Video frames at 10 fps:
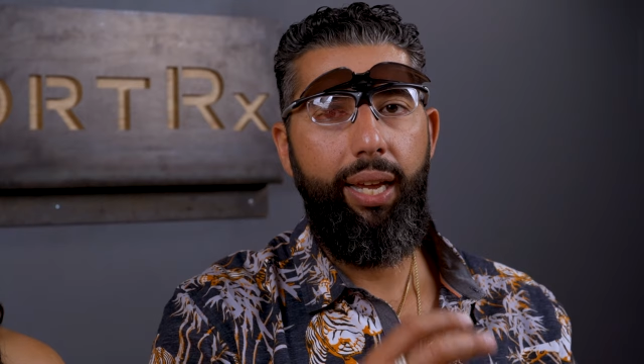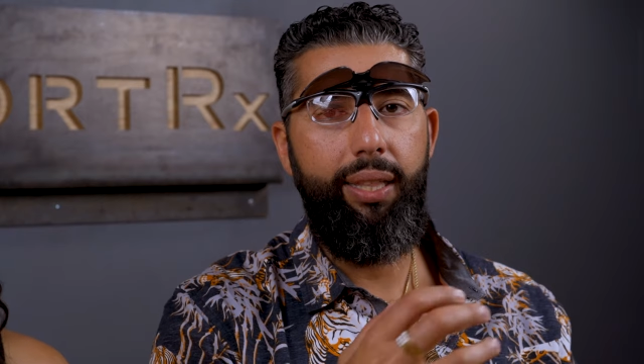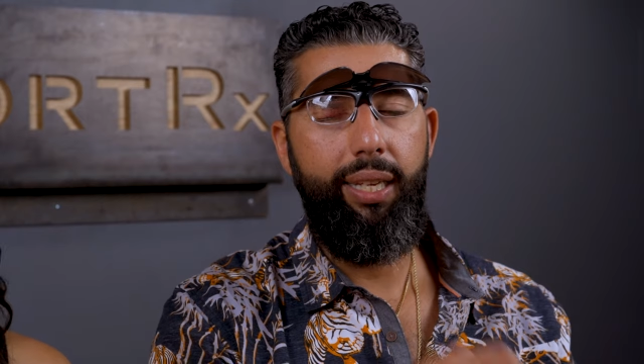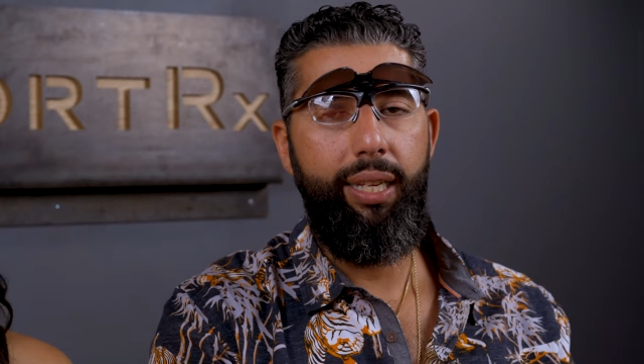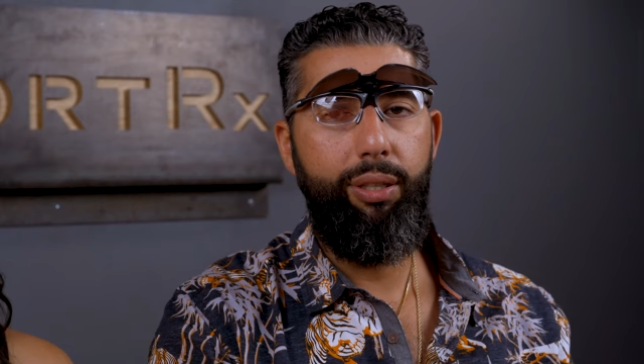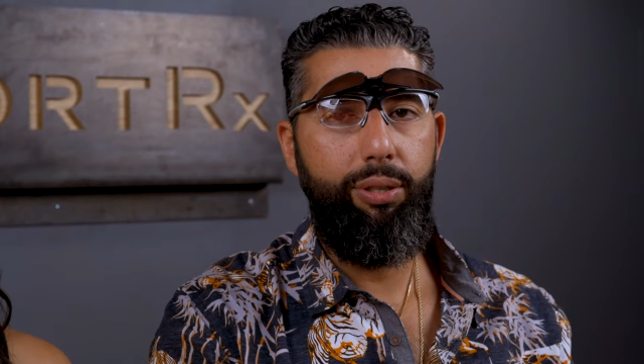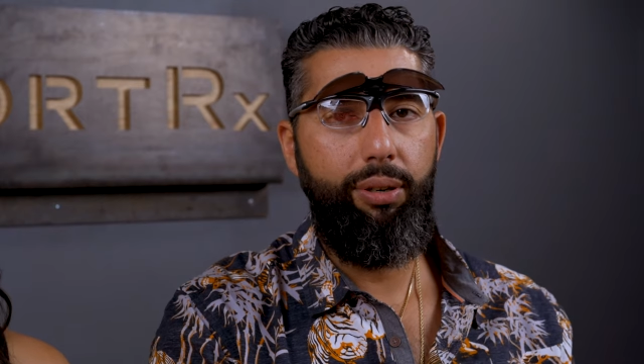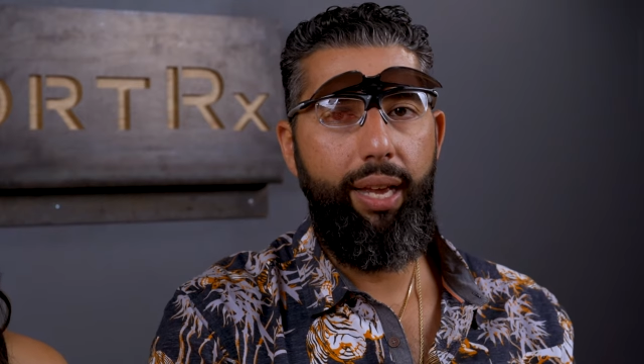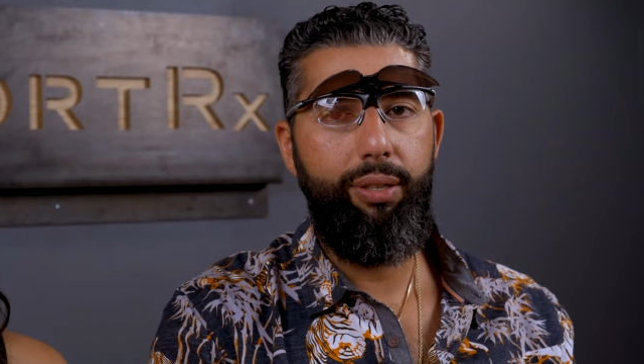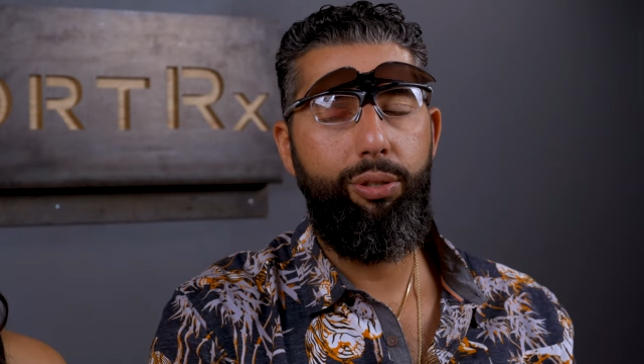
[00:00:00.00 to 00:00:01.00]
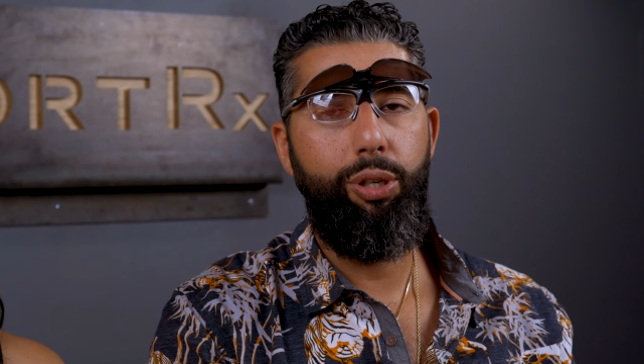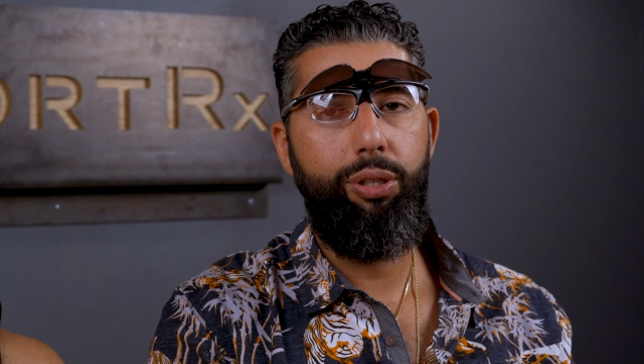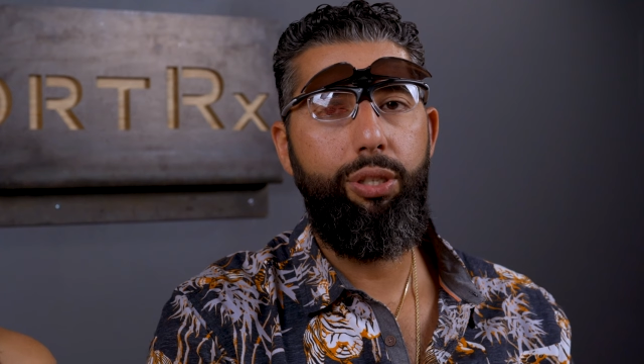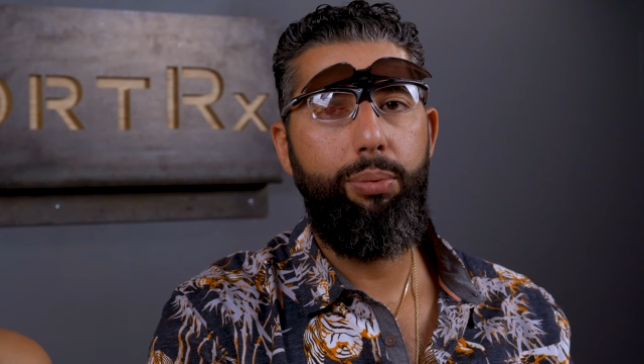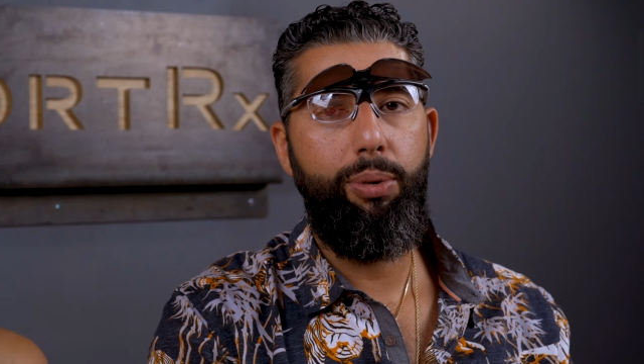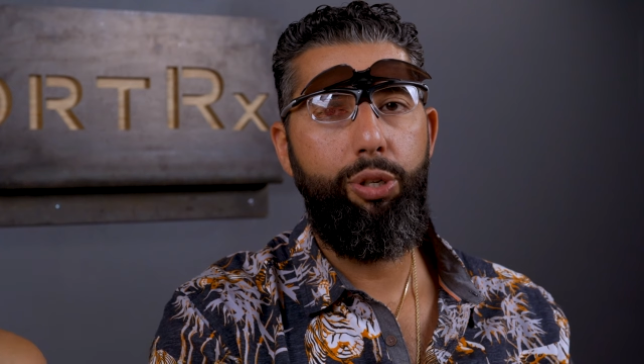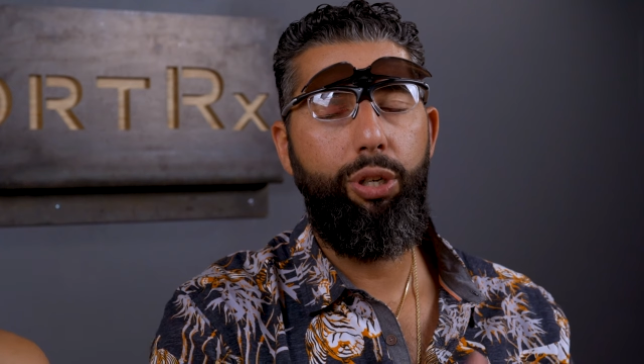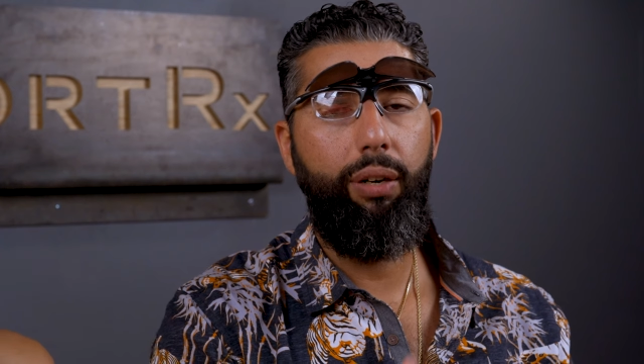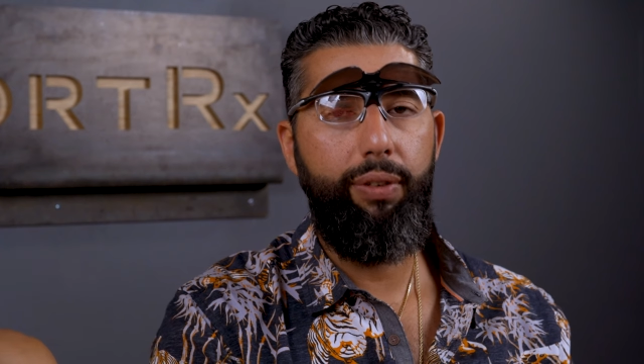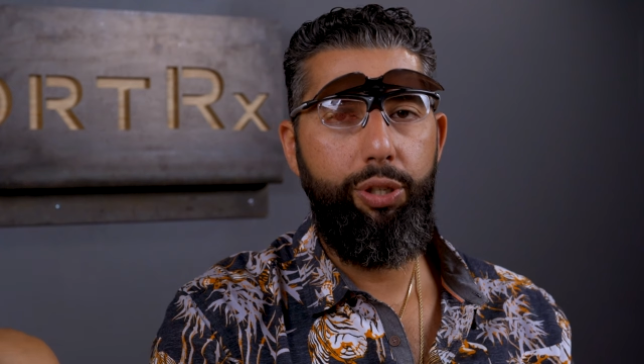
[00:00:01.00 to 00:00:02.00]
And the insert has just as much
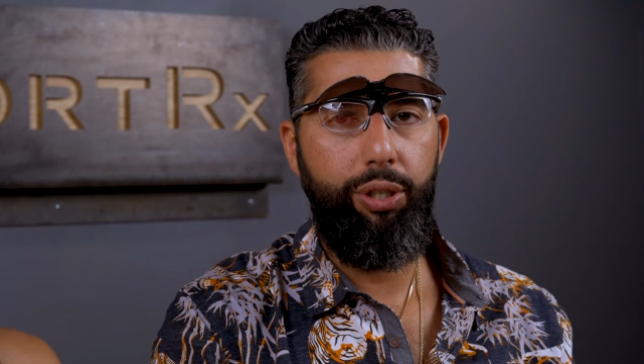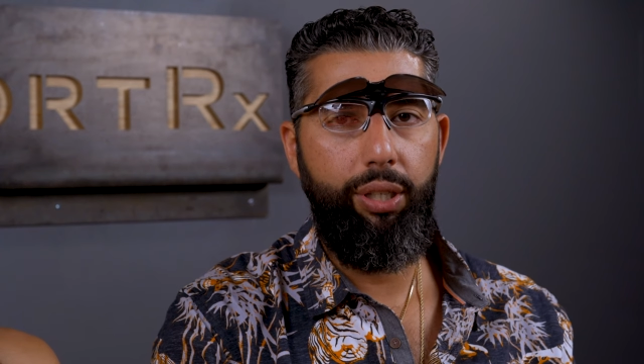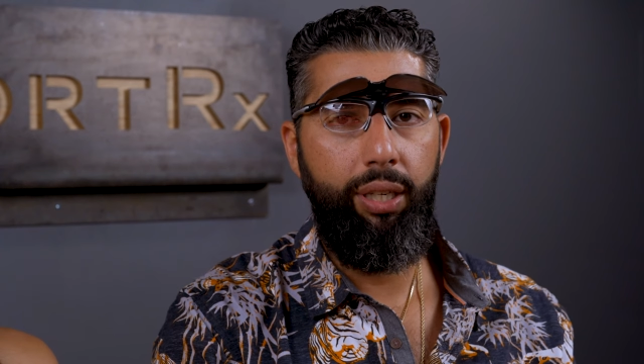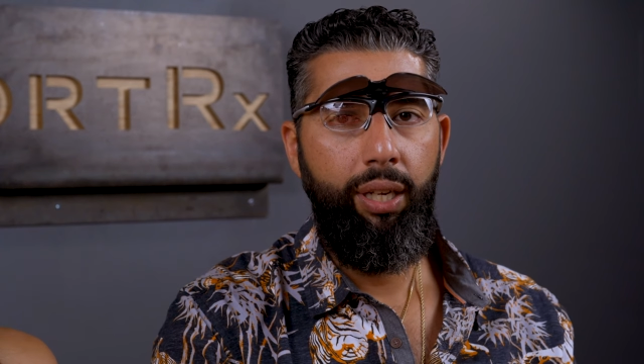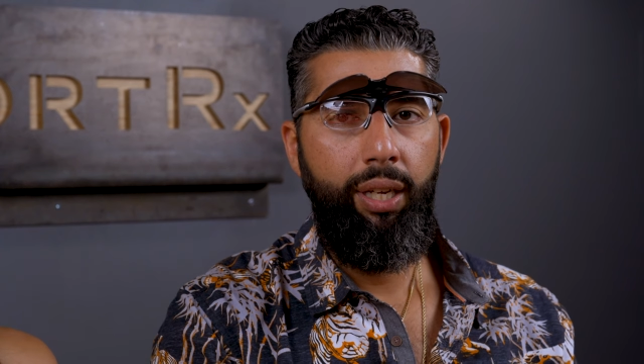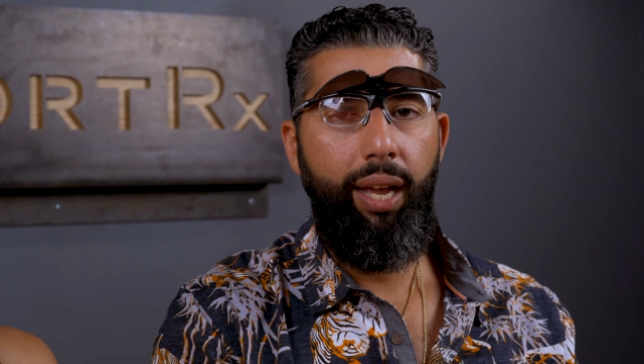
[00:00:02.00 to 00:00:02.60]
curvature